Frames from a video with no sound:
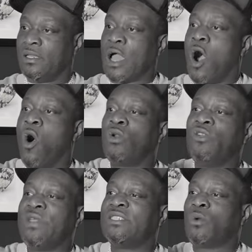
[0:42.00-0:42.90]
The only
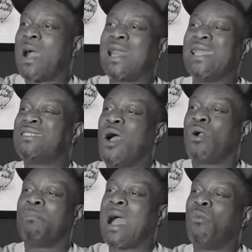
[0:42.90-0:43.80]
reason why they
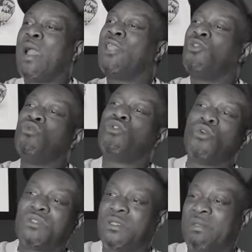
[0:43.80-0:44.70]
talk about where you
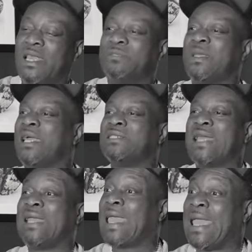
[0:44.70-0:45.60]
used to be is because
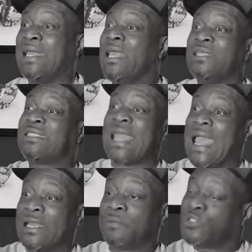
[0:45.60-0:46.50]
they can't
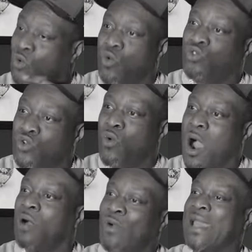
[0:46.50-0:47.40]
stand up to who you
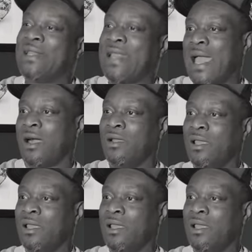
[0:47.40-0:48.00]
are right now.